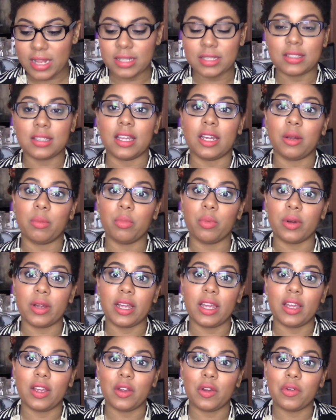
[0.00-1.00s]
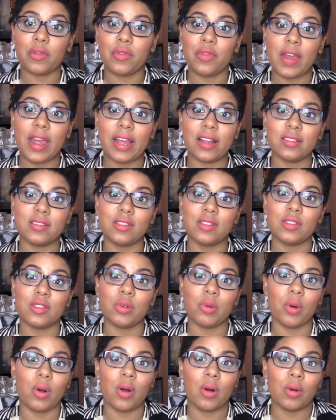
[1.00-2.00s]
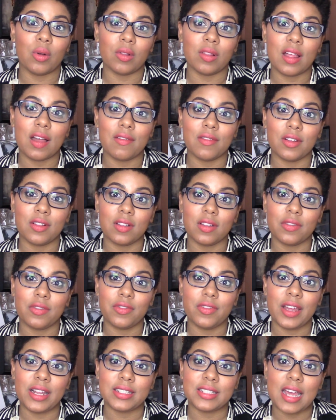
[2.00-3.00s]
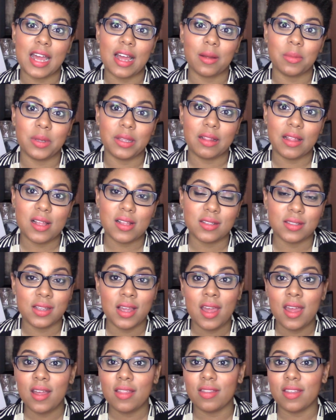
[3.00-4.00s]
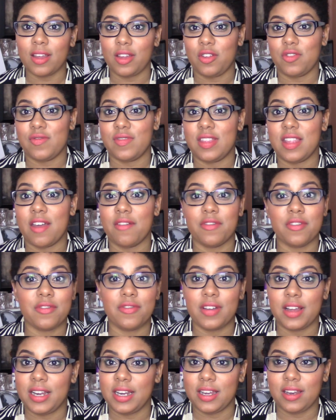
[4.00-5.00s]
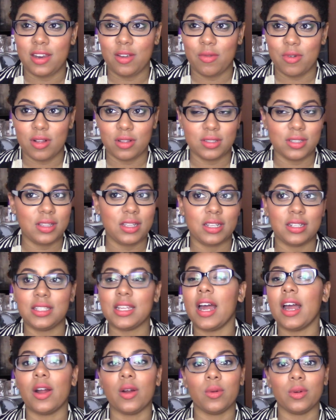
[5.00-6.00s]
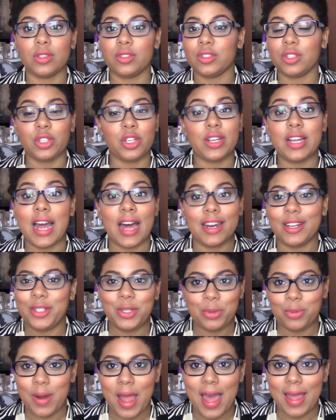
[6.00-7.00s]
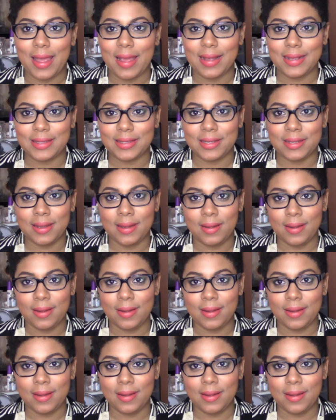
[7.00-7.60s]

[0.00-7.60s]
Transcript: is like bringing your face to a whole level of fantabulous that you'll never find anywhere else in the entire world. So you gotta try it.